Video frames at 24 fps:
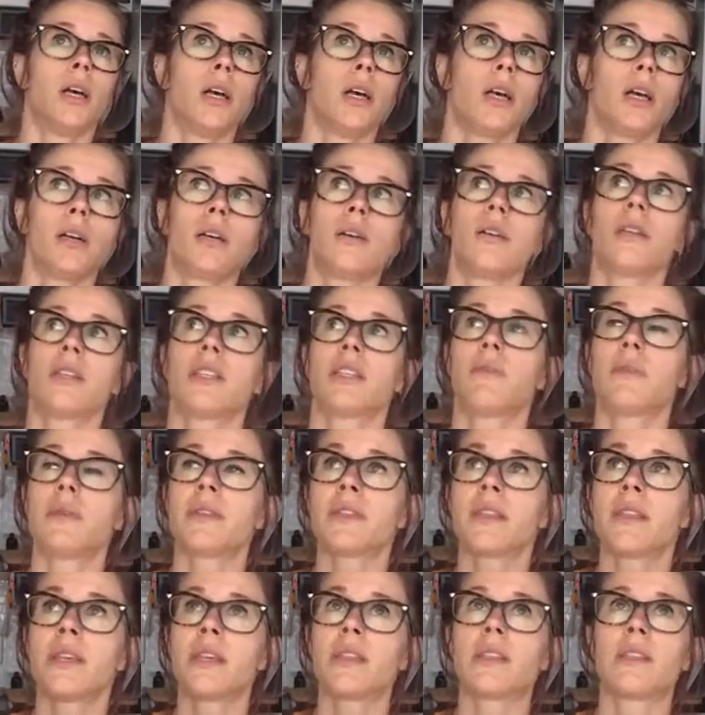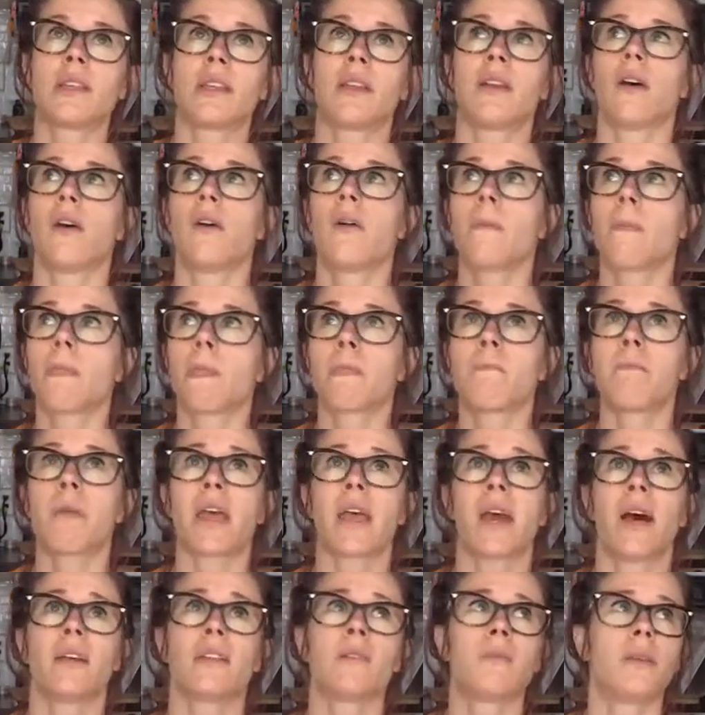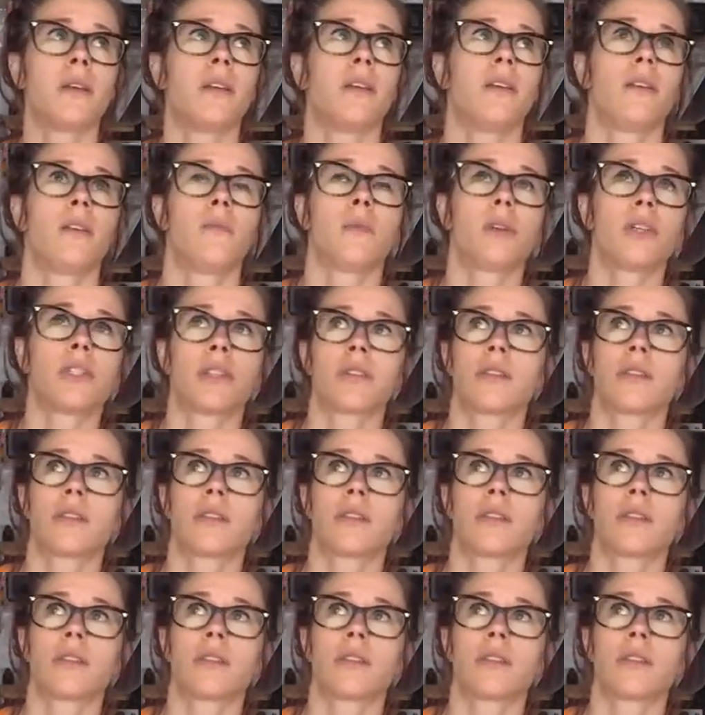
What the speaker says: oh, this business, you know, my husband and